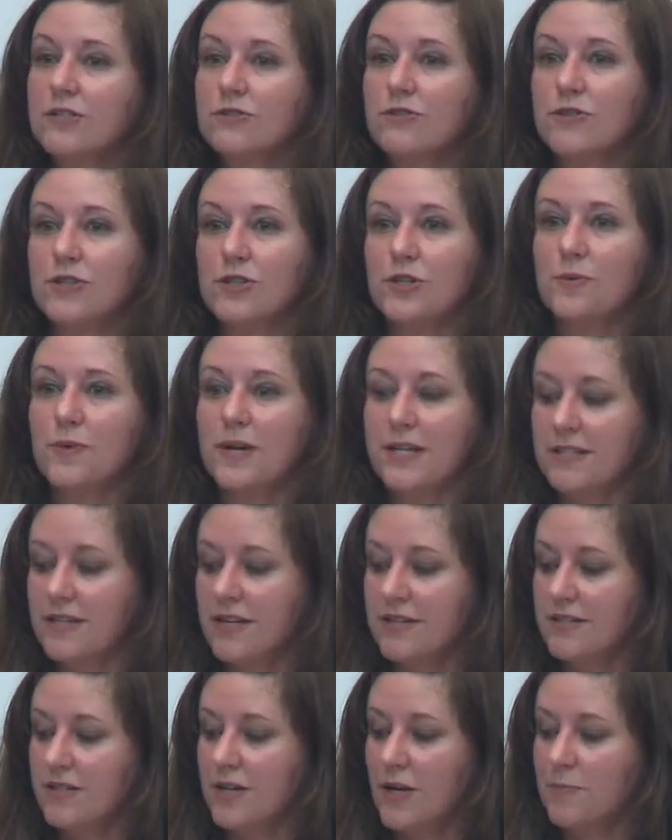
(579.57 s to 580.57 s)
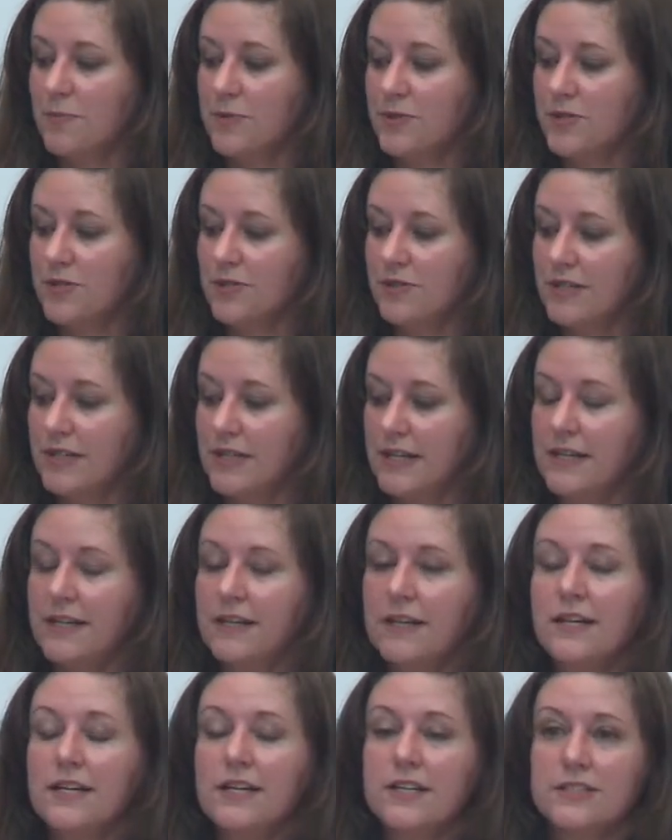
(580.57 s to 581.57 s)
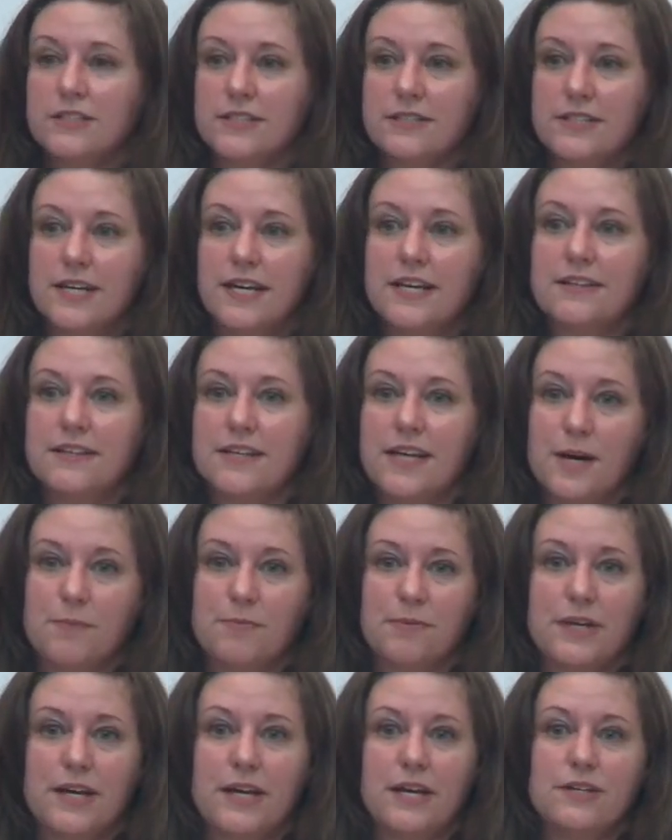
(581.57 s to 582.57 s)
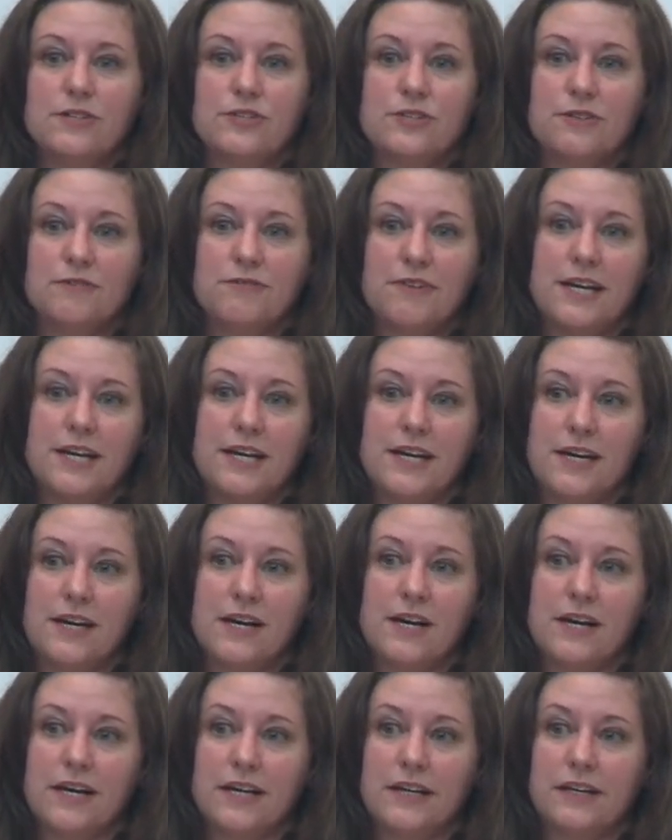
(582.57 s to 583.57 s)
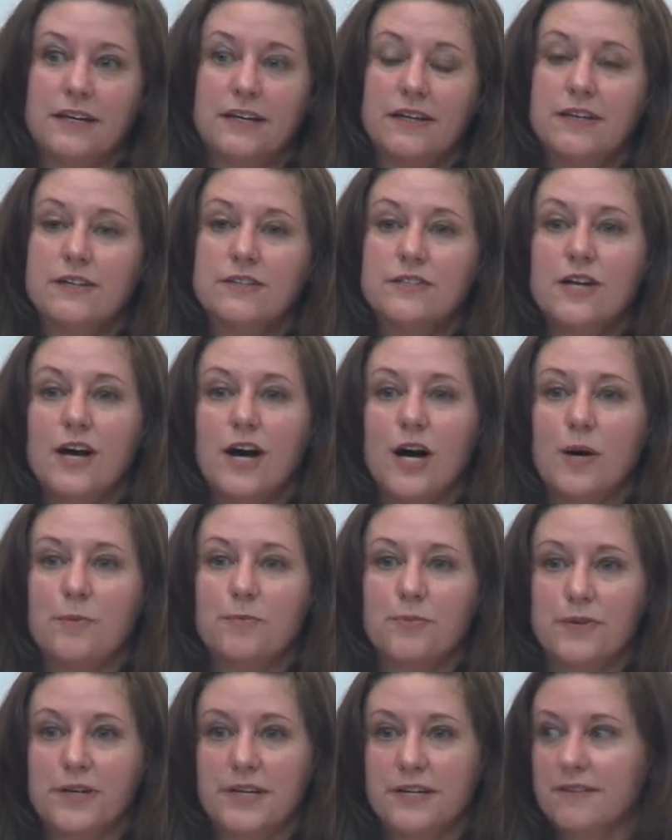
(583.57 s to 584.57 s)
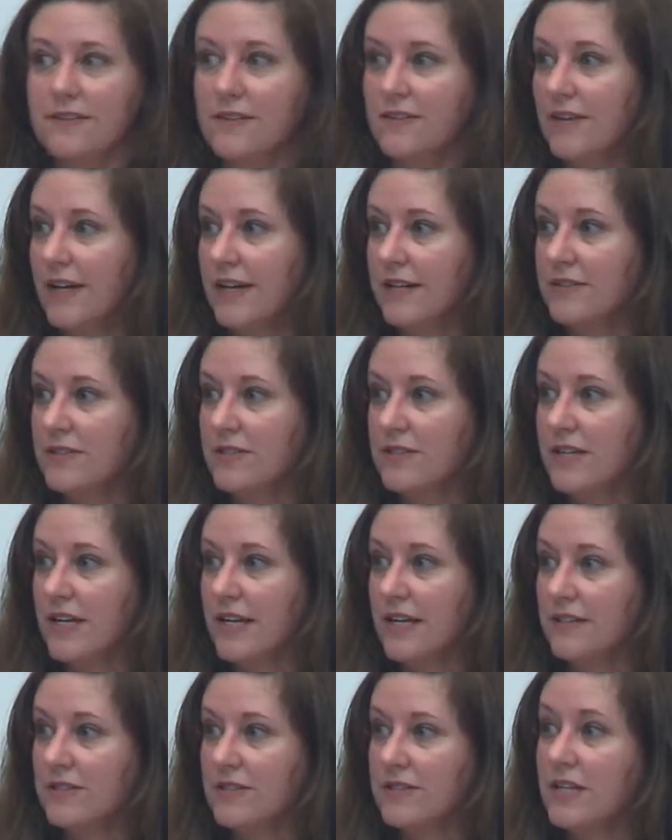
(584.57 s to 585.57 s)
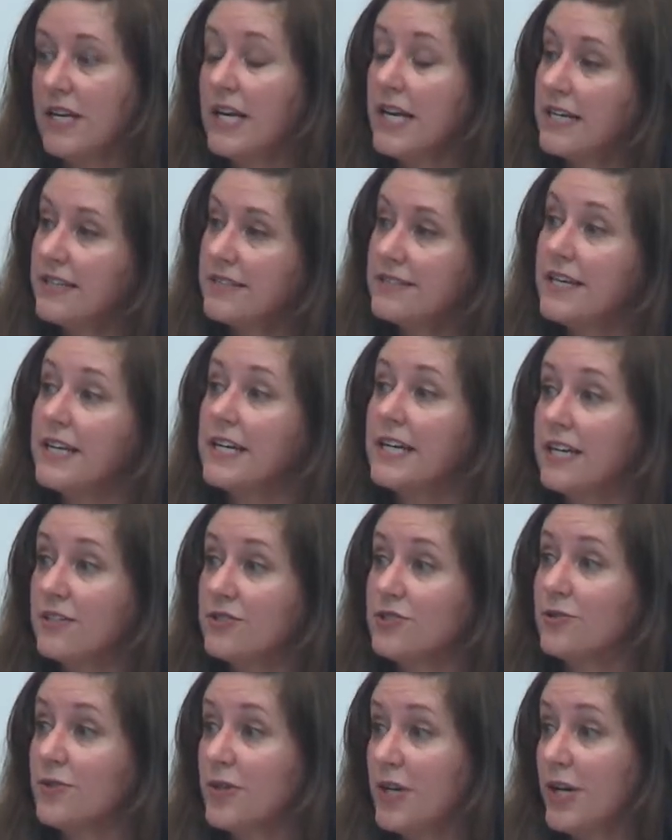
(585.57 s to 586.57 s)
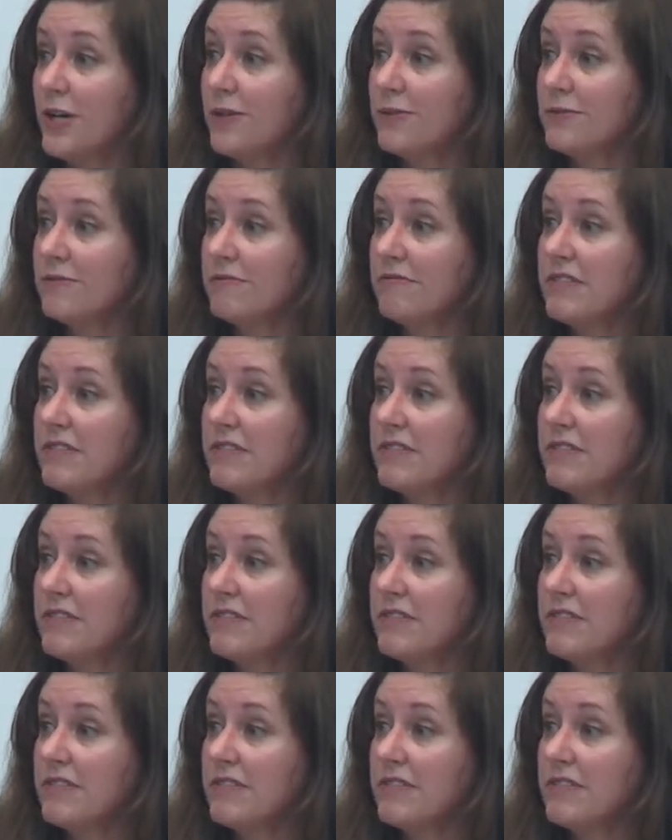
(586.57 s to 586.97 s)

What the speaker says: So the U.S. has an opportunity to take the application of NAI to operate in the United States and say yes or no.